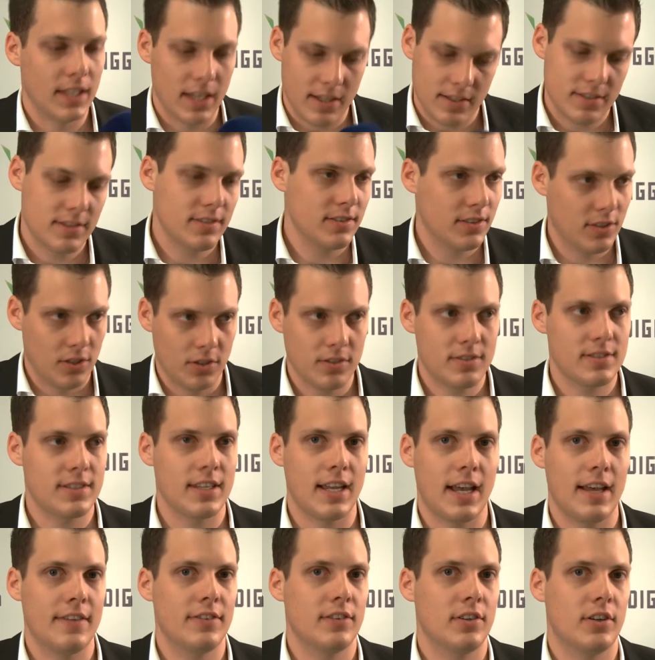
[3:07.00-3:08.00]
Yes, good
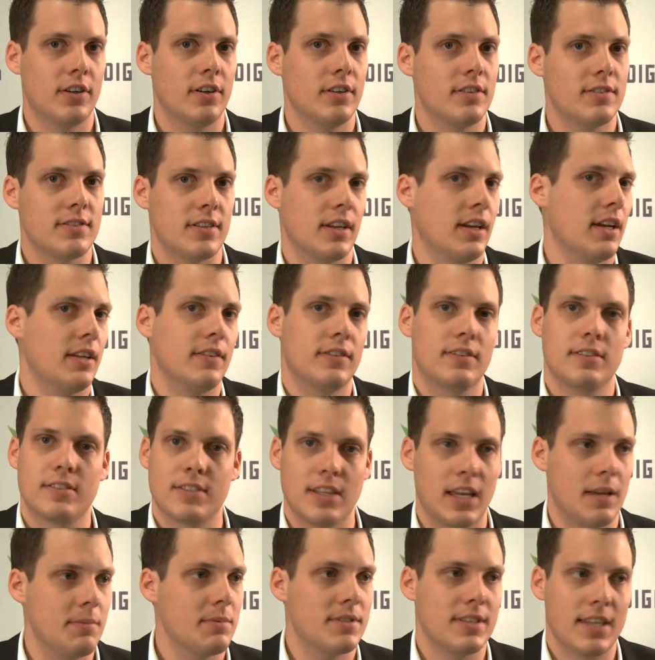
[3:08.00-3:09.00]
standards and
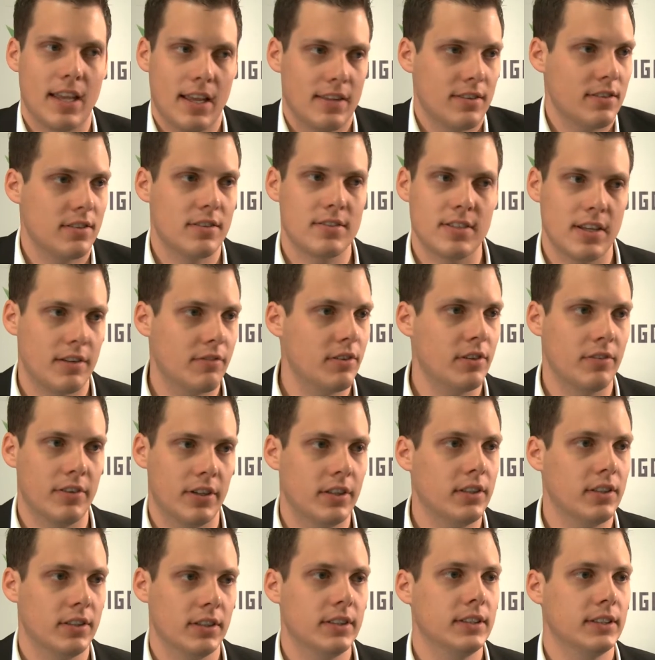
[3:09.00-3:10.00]
same standards
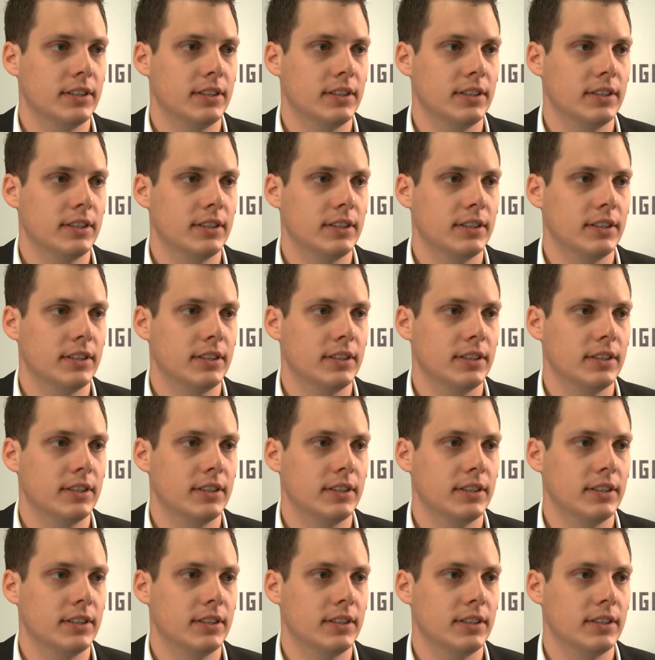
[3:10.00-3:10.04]
everywhere.